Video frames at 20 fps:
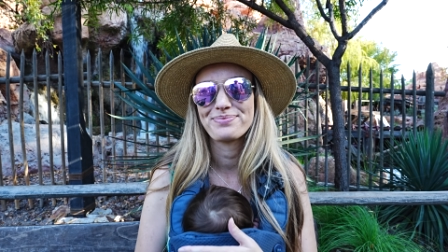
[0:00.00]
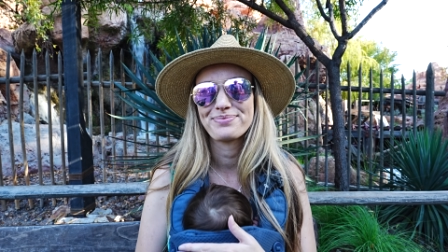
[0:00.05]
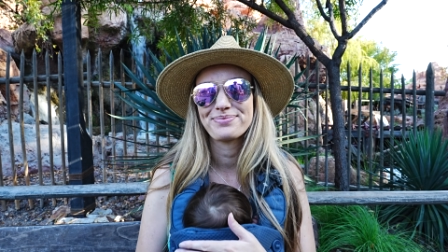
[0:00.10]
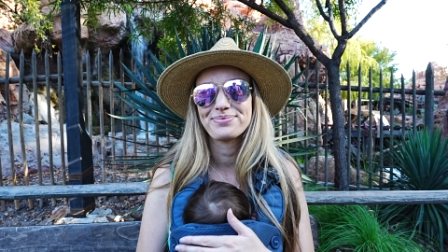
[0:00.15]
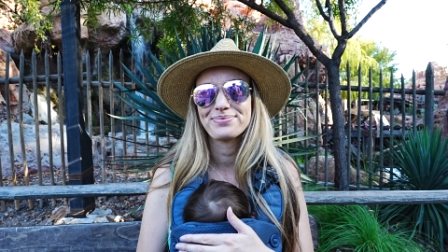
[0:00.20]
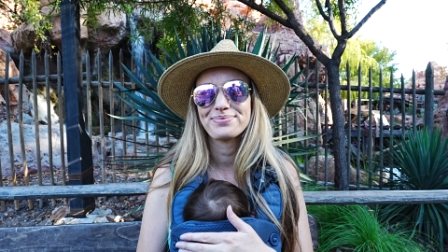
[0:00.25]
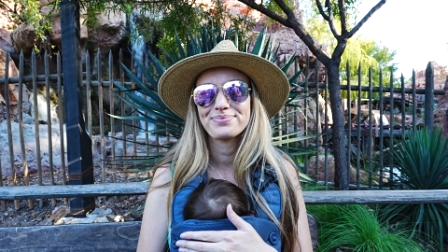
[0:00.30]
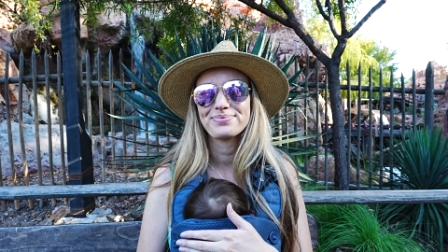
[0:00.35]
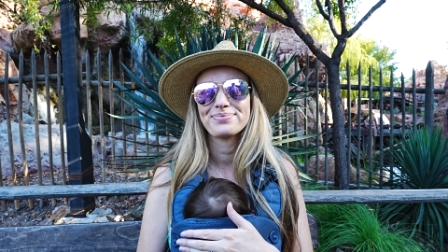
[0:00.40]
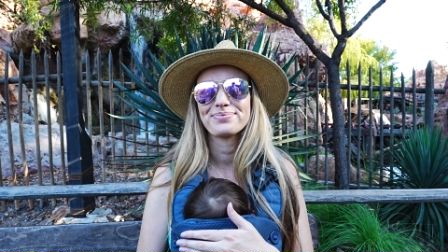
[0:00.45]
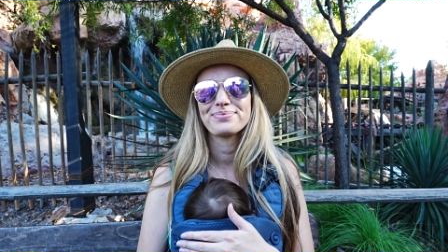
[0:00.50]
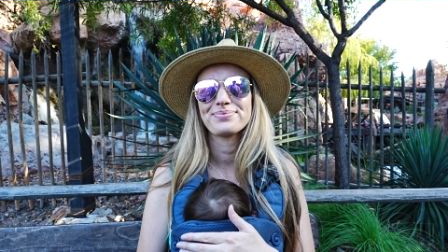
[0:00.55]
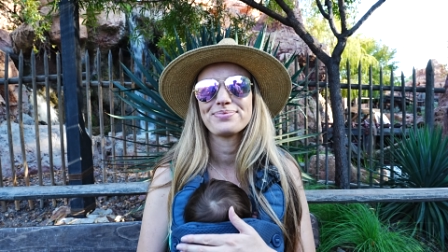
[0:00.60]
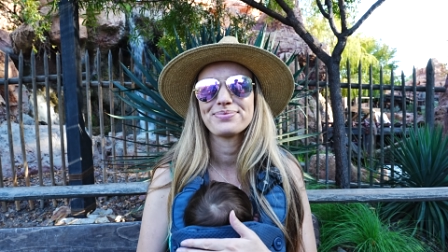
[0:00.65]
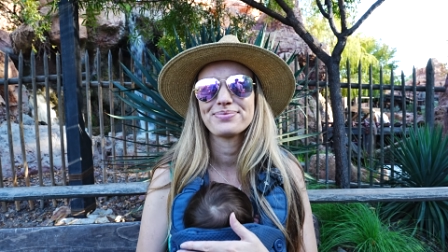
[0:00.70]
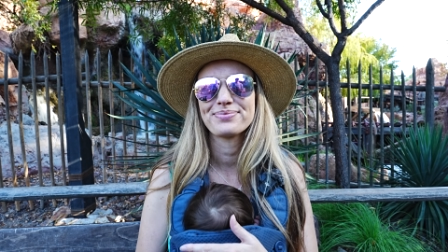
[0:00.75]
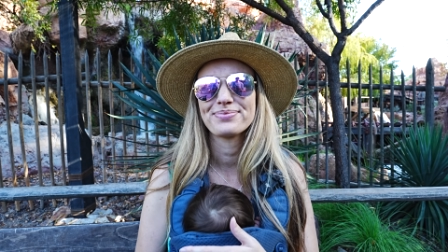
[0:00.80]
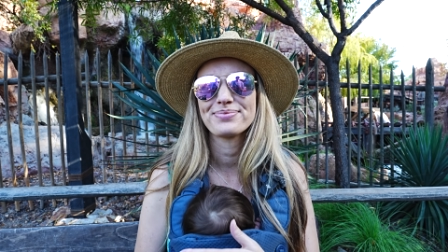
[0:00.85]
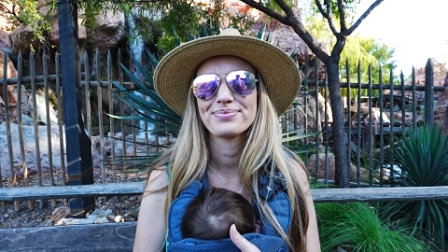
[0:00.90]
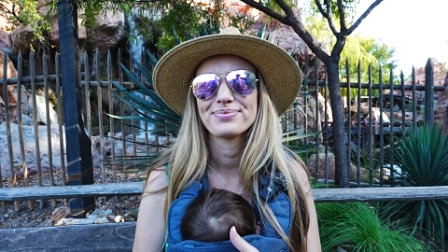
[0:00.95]
the natural
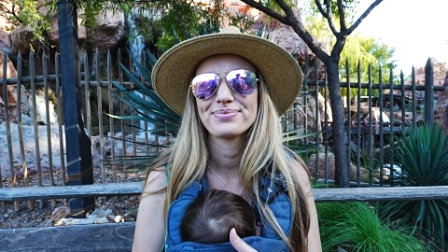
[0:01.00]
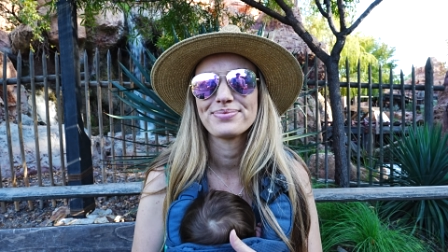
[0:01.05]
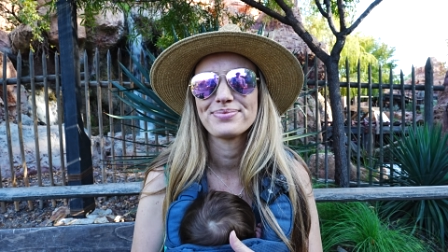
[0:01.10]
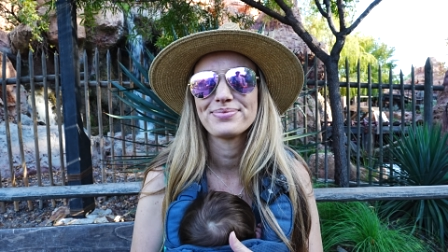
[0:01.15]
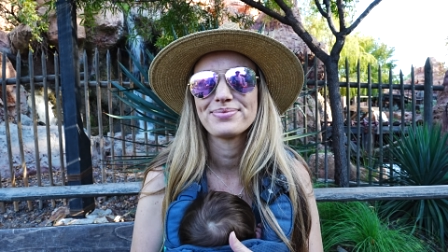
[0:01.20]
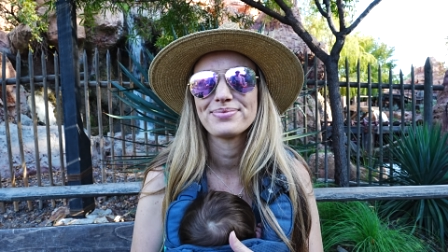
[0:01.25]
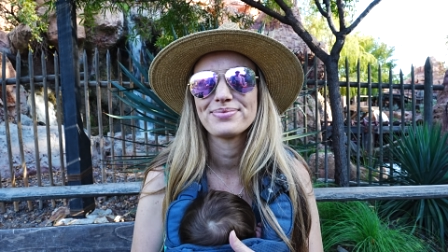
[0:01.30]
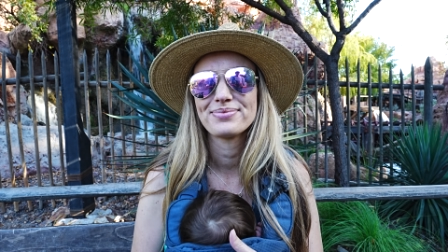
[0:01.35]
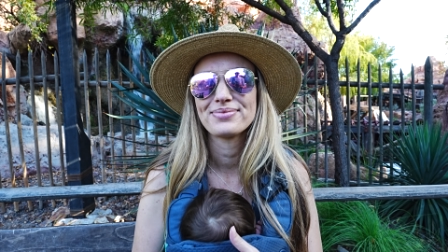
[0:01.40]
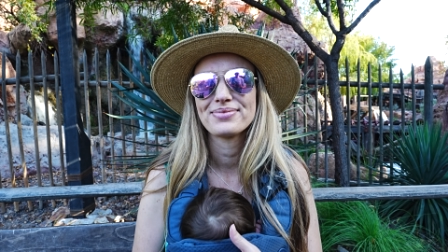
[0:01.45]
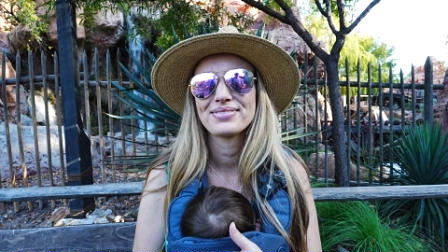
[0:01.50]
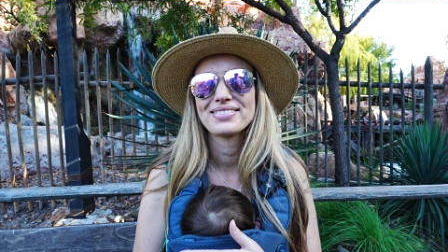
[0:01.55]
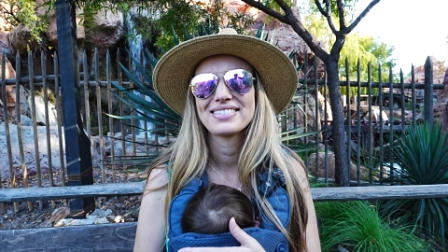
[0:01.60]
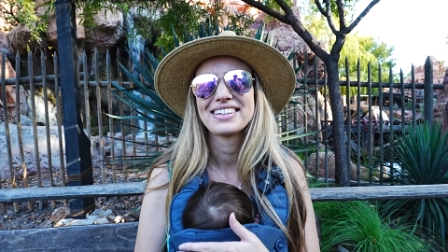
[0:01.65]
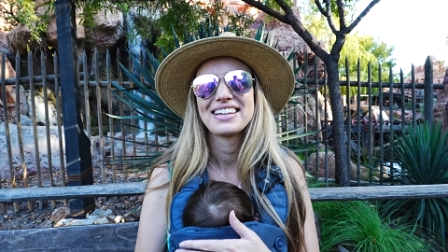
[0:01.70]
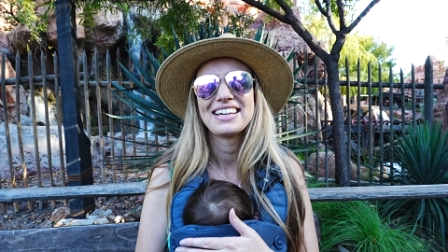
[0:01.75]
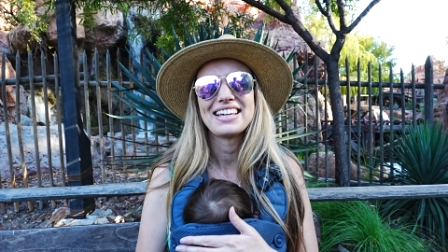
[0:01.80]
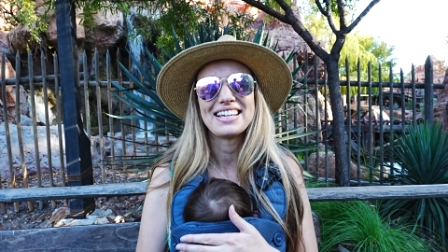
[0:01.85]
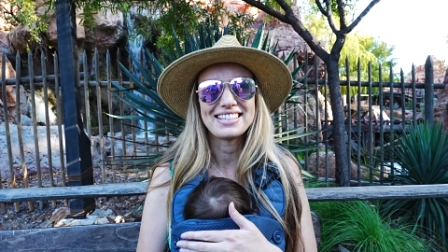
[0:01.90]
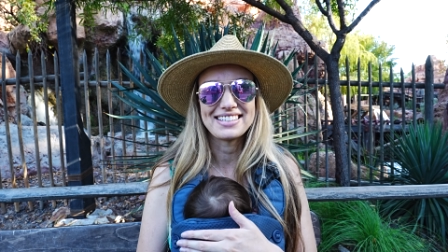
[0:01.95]
Disneyland
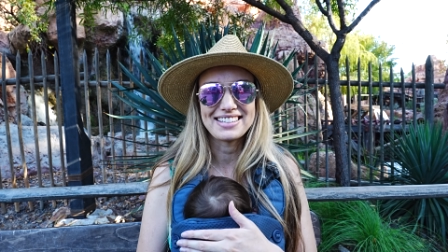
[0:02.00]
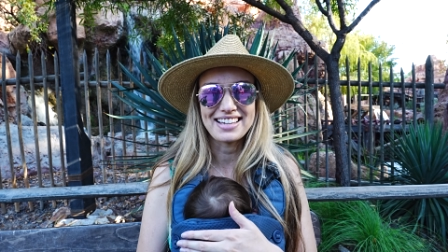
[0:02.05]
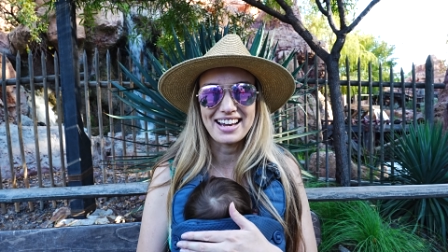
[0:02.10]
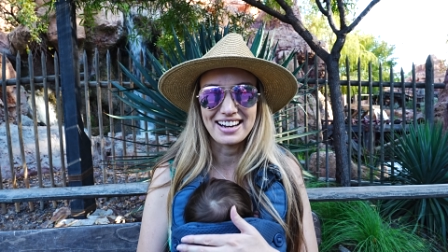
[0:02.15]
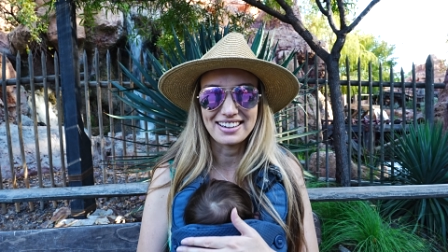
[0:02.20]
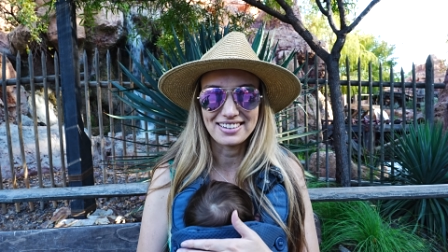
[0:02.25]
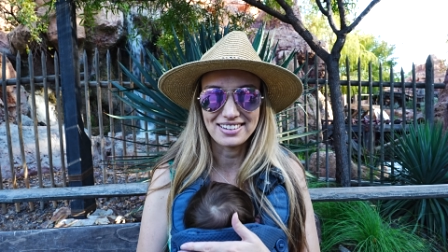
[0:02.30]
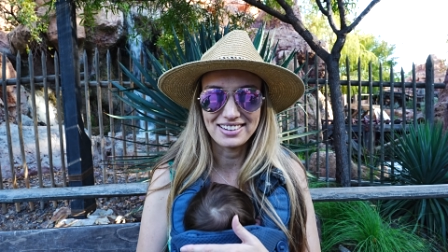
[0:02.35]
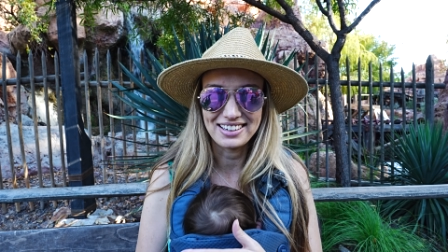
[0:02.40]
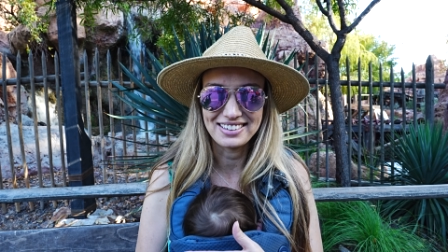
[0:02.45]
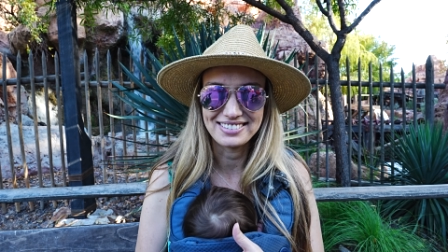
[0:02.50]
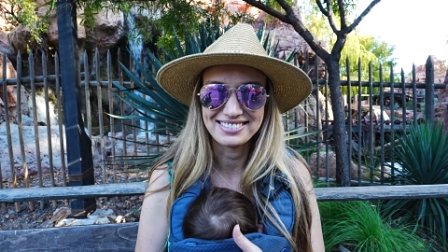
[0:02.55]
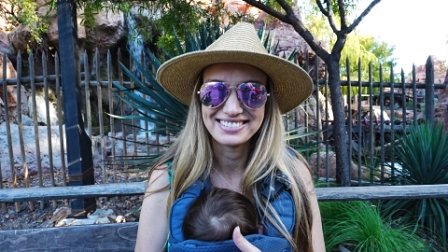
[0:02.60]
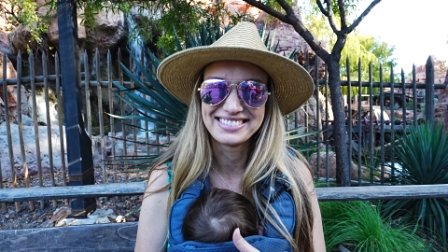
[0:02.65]
noises. Exactly.